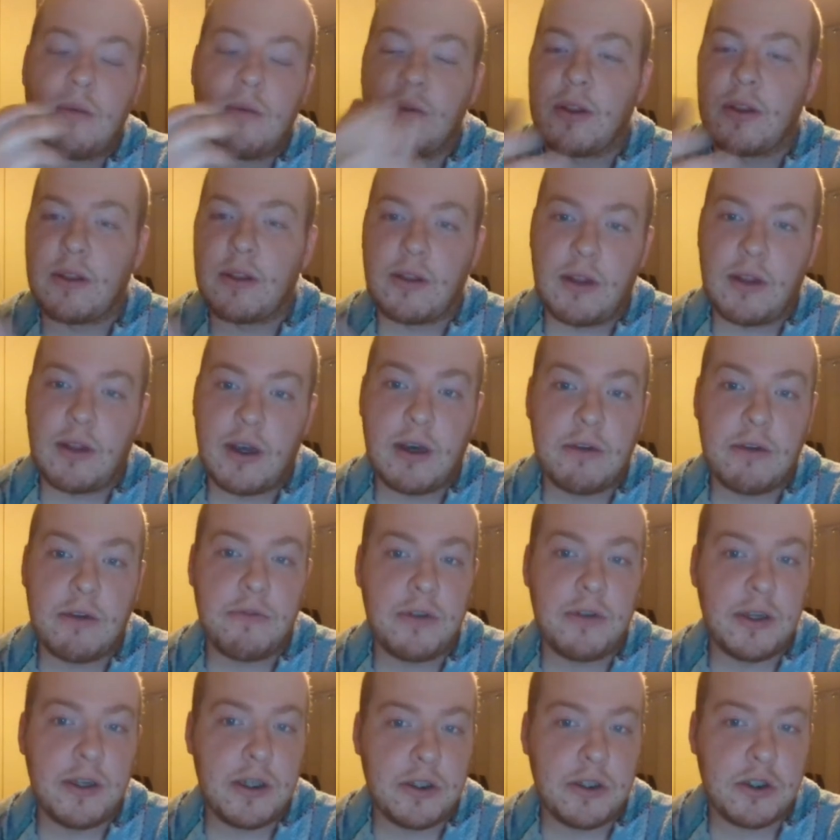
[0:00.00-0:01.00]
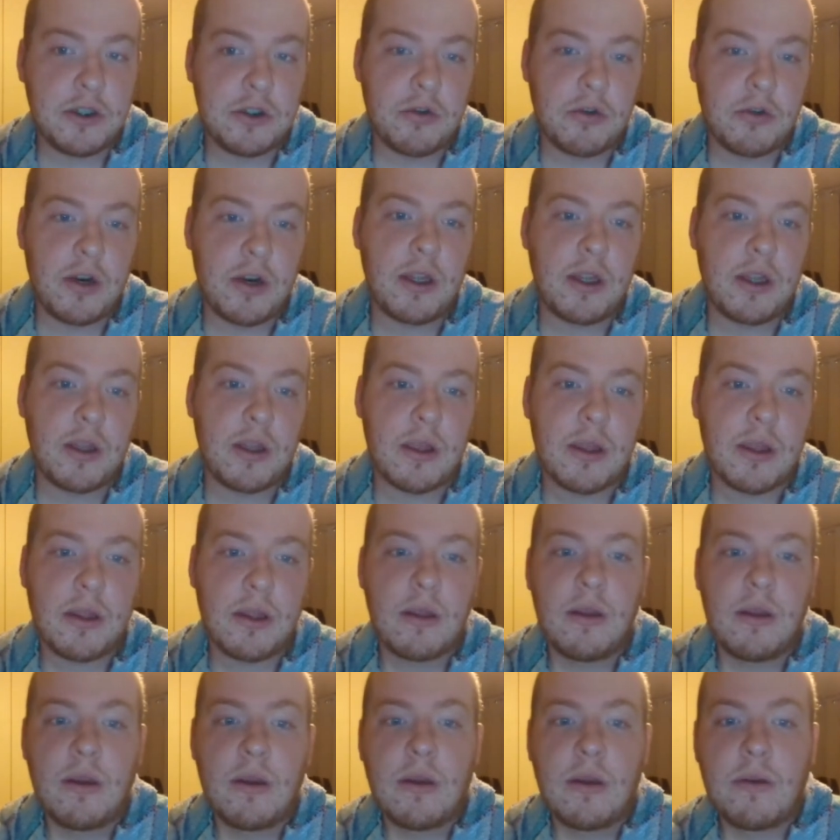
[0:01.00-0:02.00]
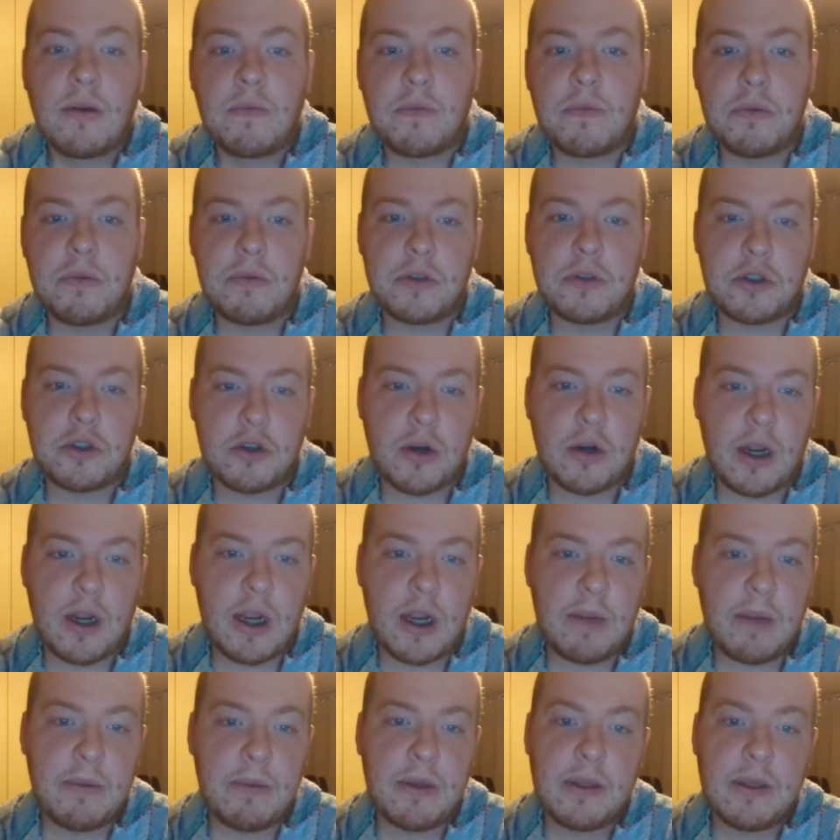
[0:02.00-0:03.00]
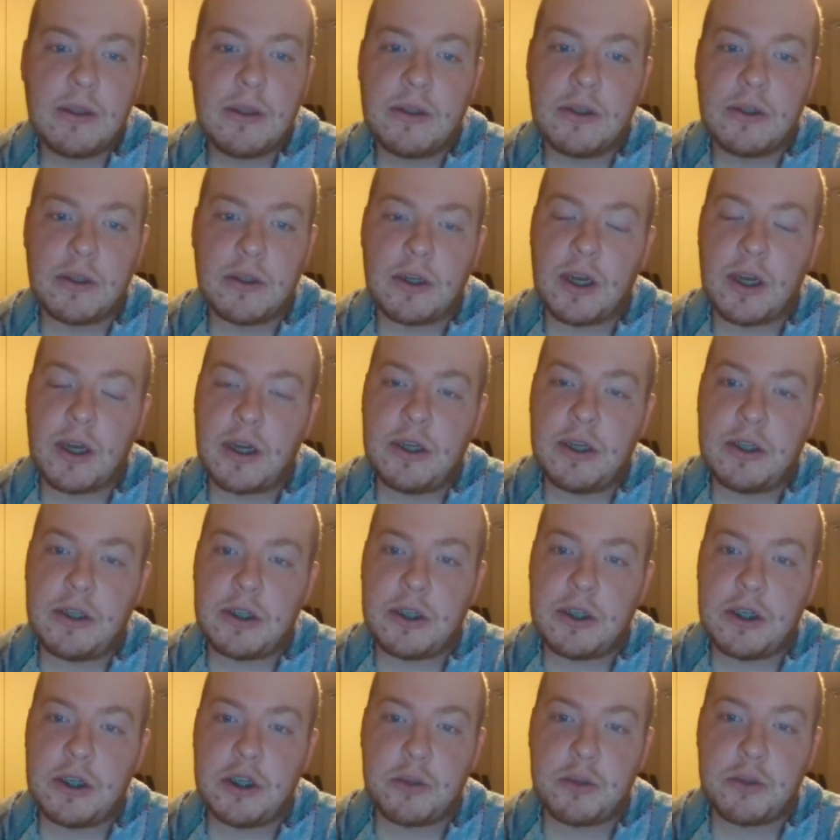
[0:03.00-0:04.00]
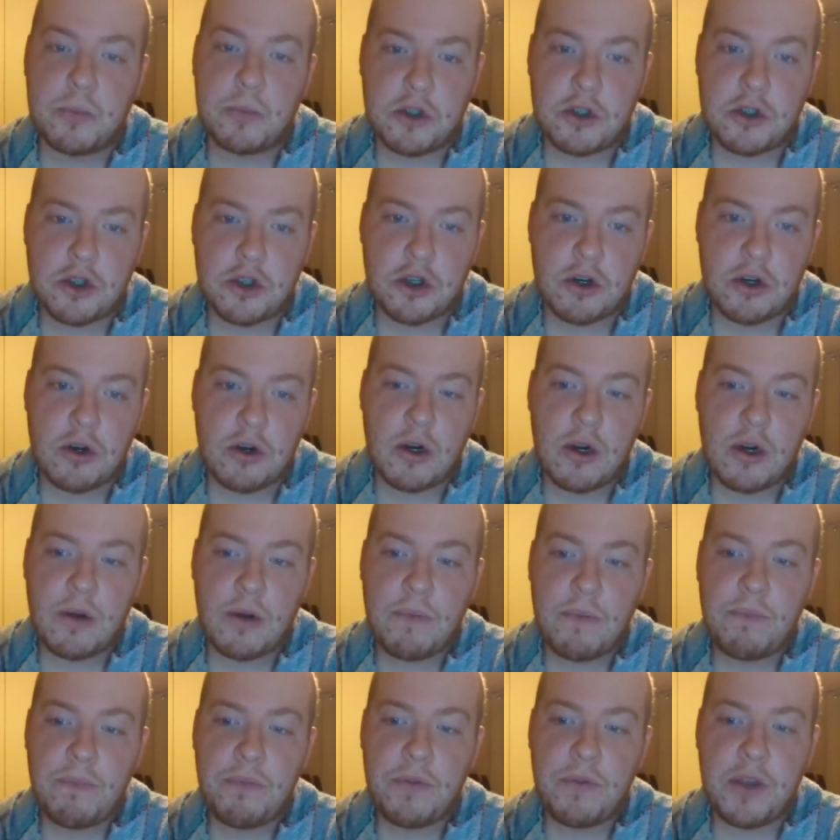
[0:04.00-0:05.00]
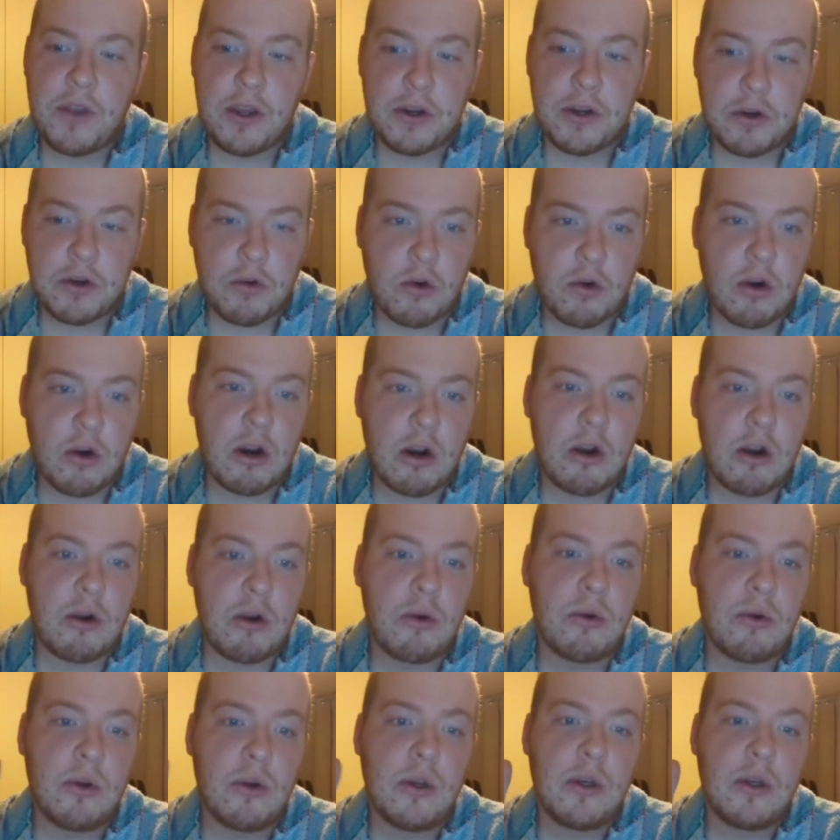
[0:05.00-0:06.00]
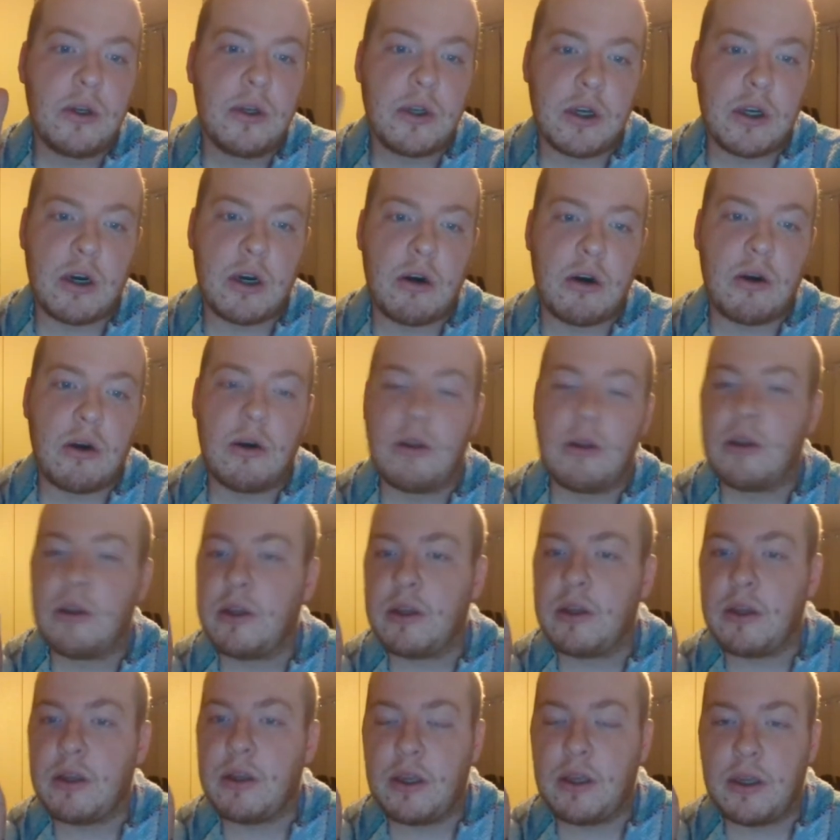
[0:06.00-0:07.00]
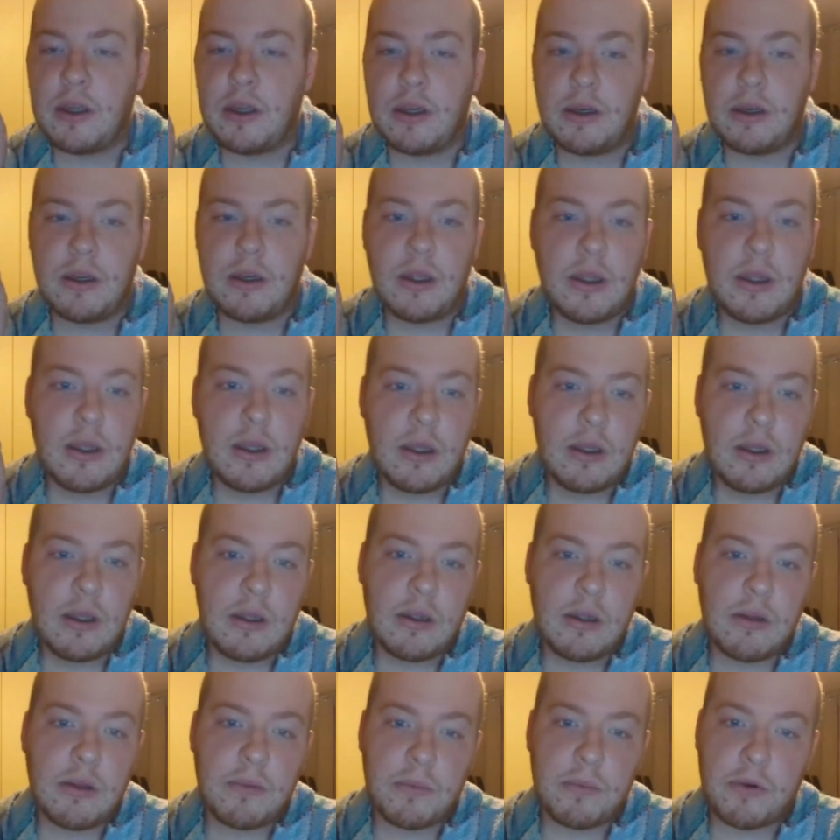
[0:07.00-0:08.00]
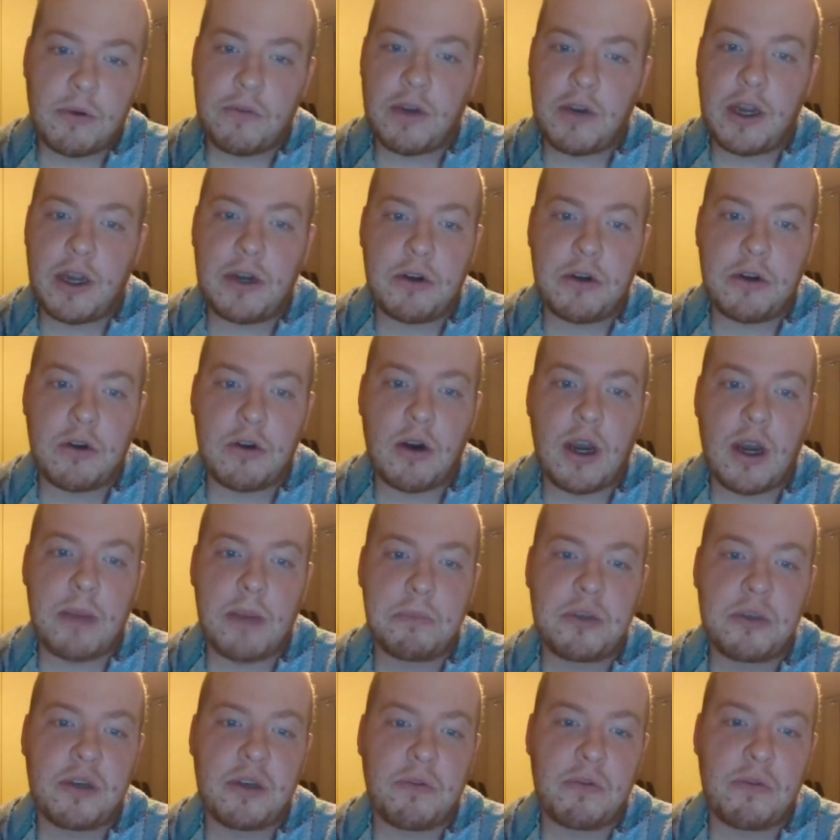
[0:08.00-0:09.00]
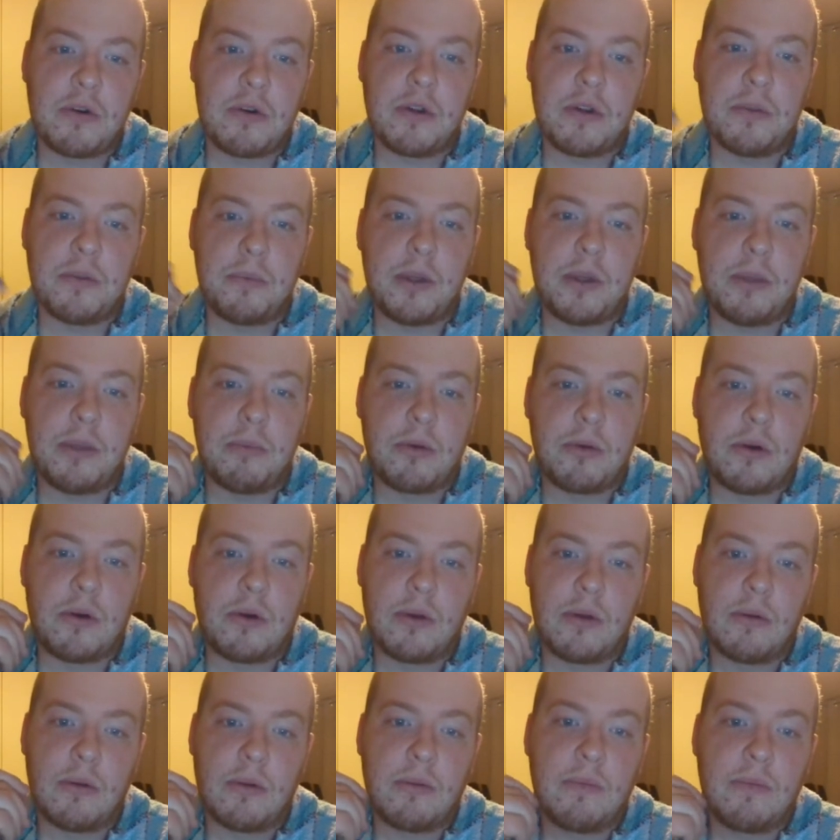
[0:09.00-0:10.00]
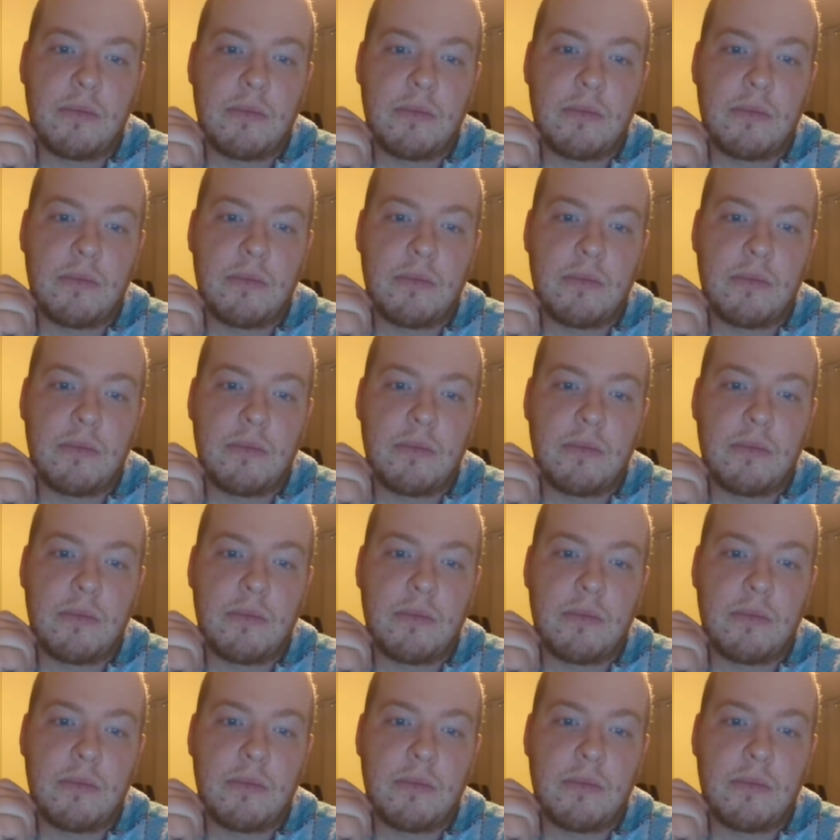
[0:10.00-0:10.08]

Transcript: With love and strength from the tribe, the tiny seeds mature and grow tall and provide crops for the people.